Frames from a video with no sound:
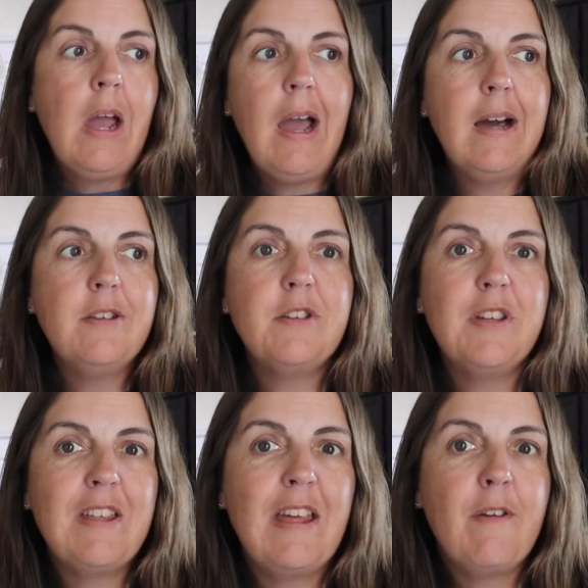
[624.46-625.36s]
And
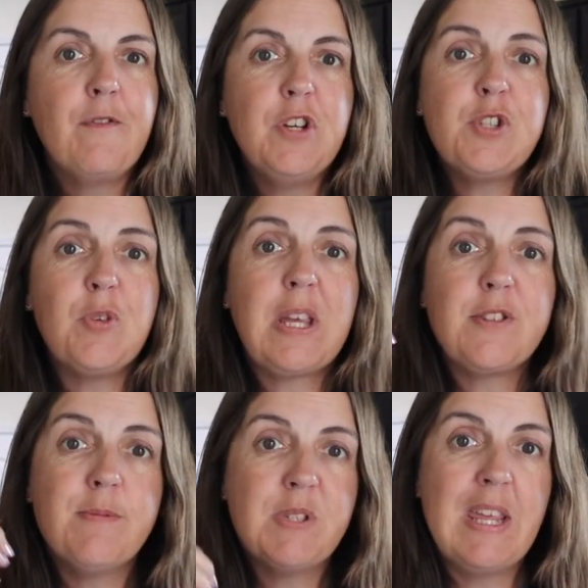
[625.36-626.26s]
first of all, it
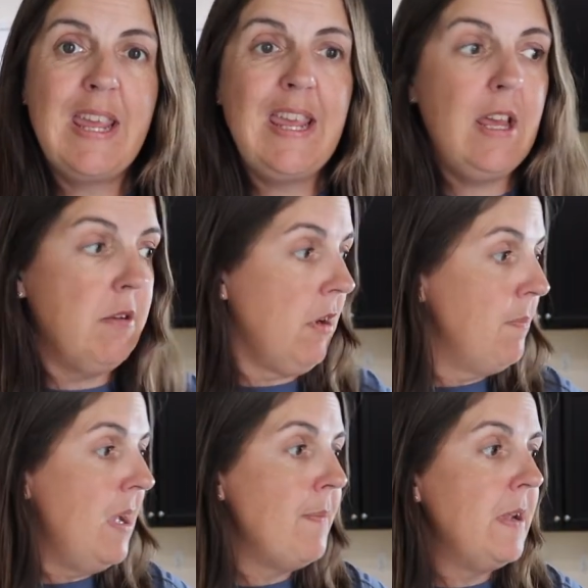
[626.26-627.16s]
gets them to hear,
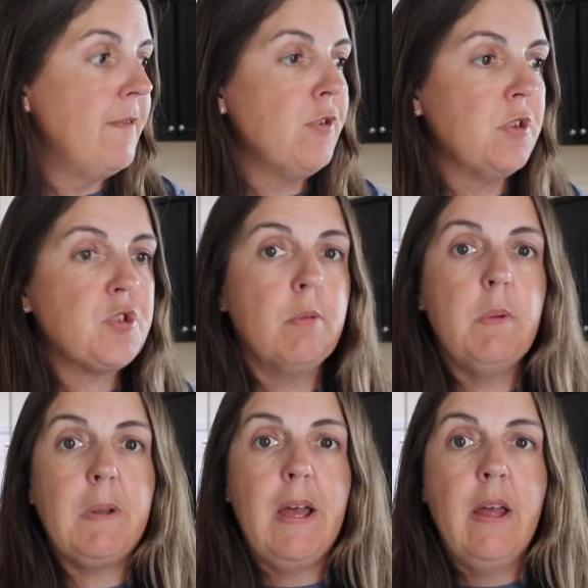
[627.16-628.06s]
like maybe if you're the
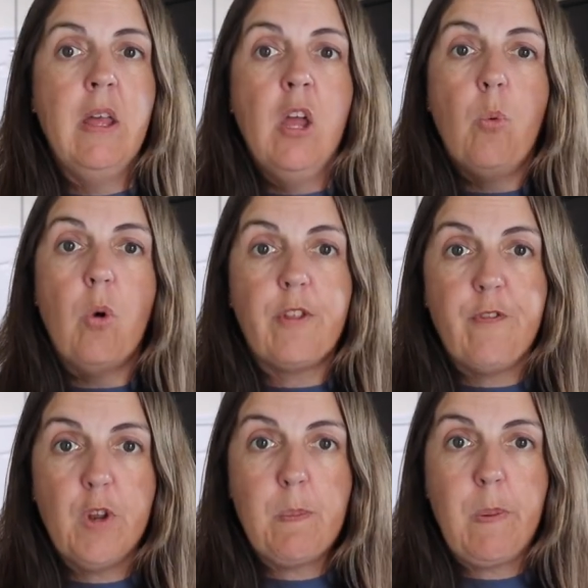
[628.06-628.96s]
trumpet player, what the
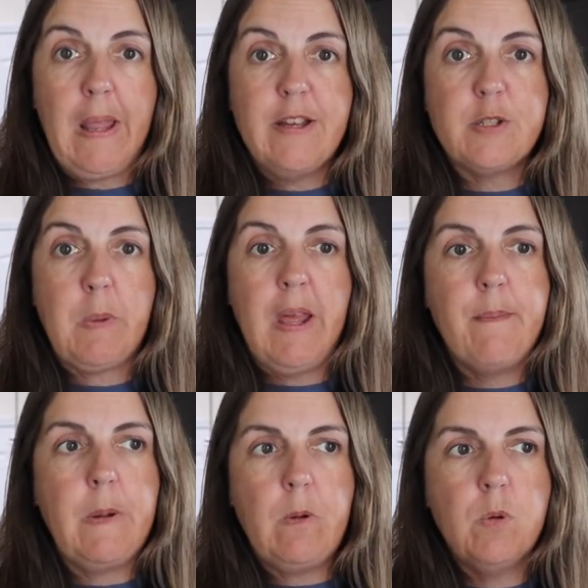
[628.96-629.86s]
flute player is
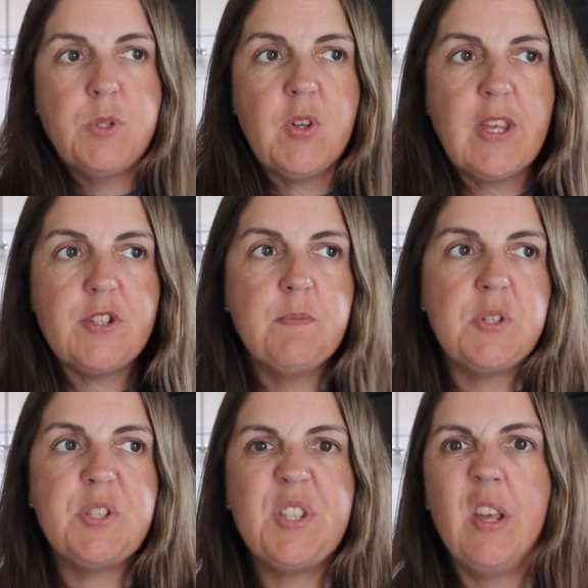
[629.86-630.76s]
playing, but also gets them
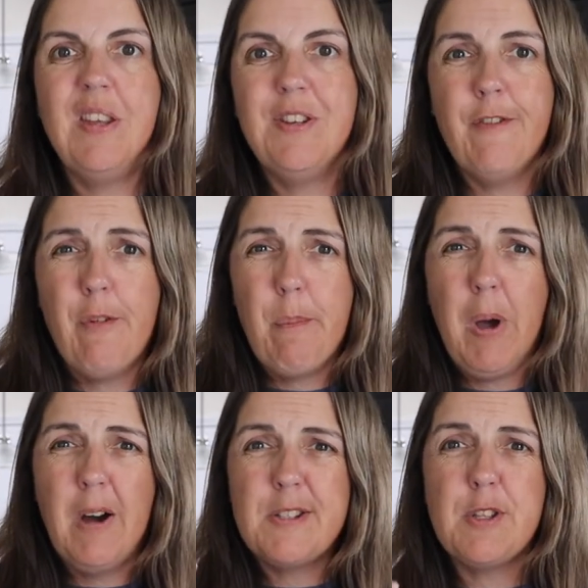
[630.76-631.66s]
to sit in different
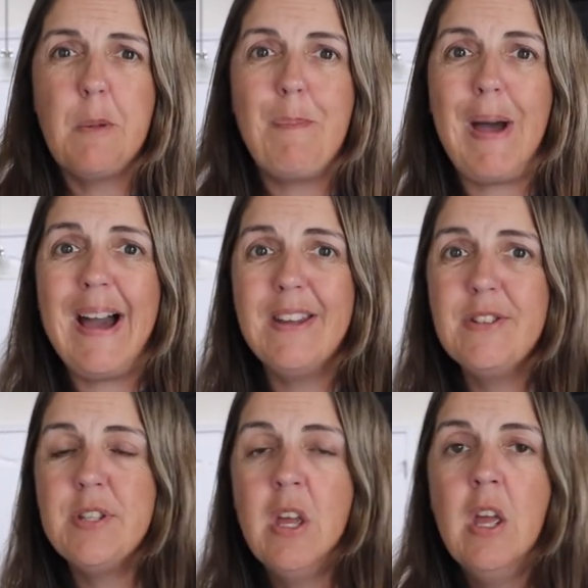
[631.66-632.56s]
parts of the
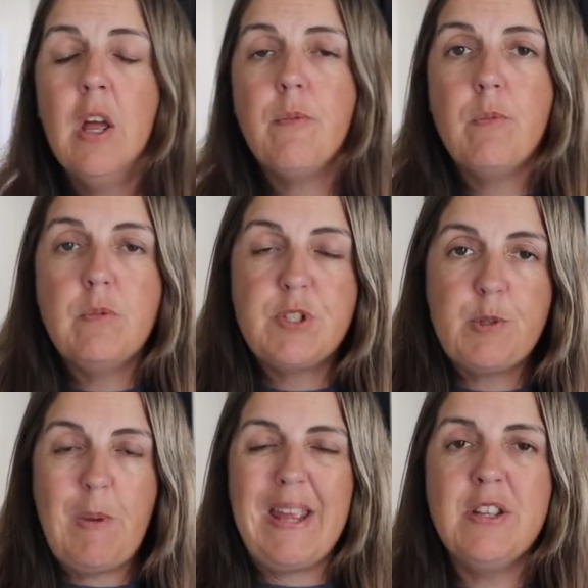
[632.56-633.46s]
band
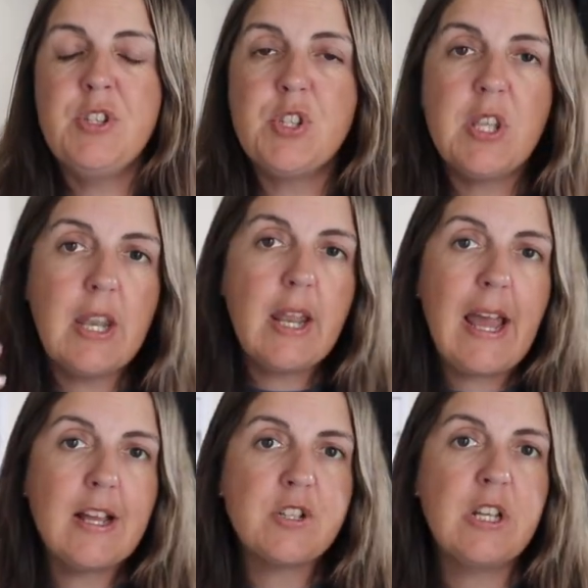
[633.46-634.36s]
space that they
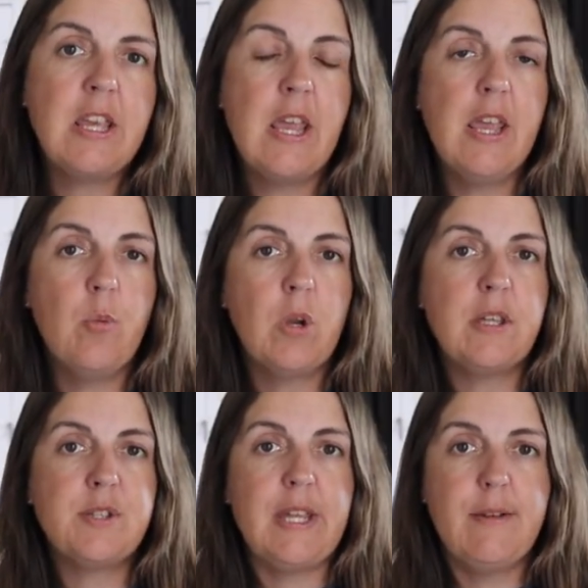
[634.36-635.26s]
actually hear what
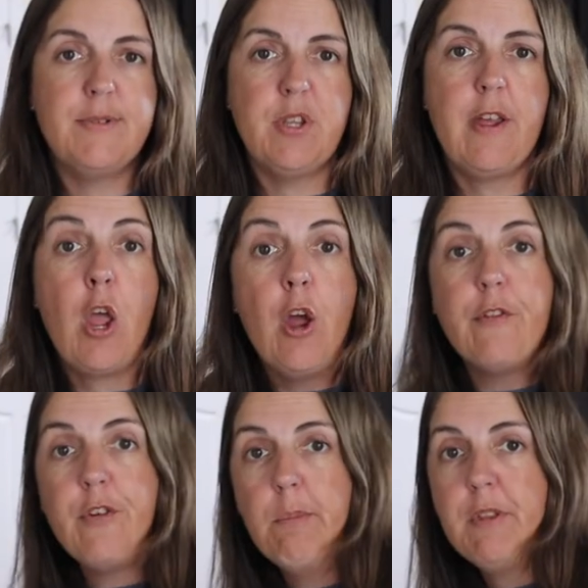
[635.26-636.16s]
it sounds like
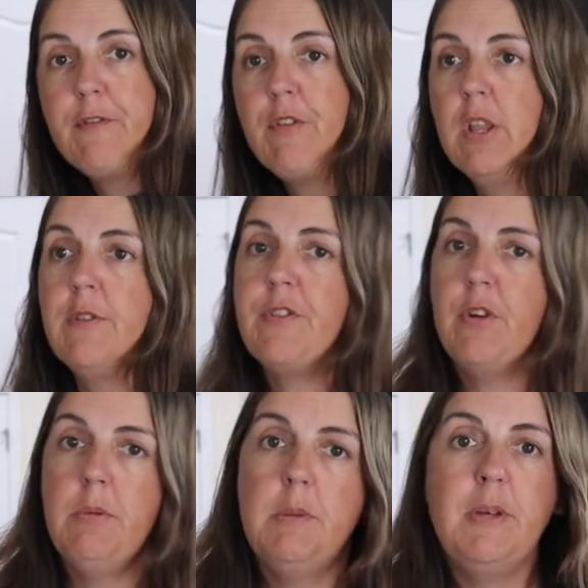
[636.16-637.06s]
from the front,
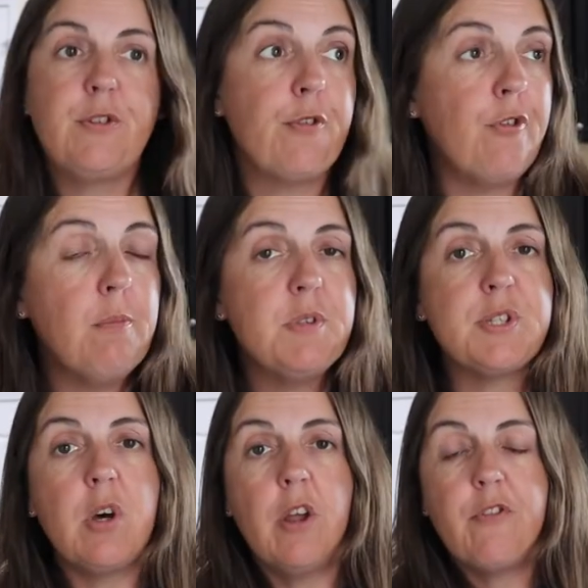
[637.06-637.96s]
from the middle, from the
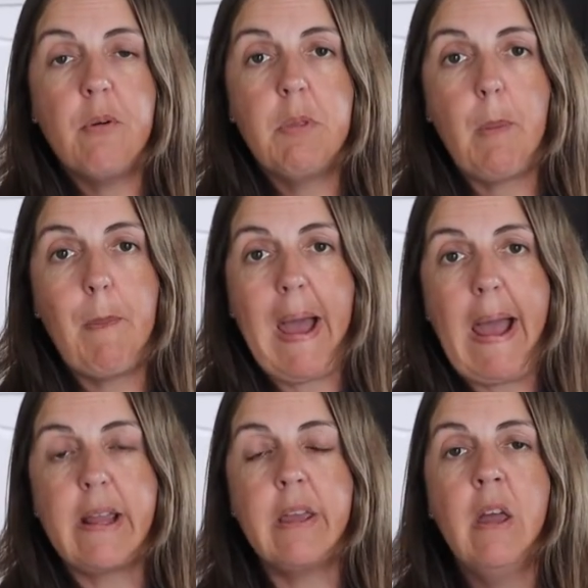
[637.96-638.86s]
side, from the
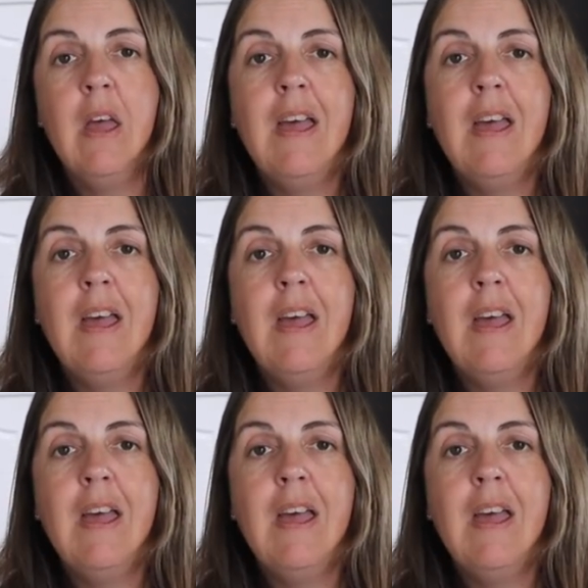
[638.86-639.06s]
back.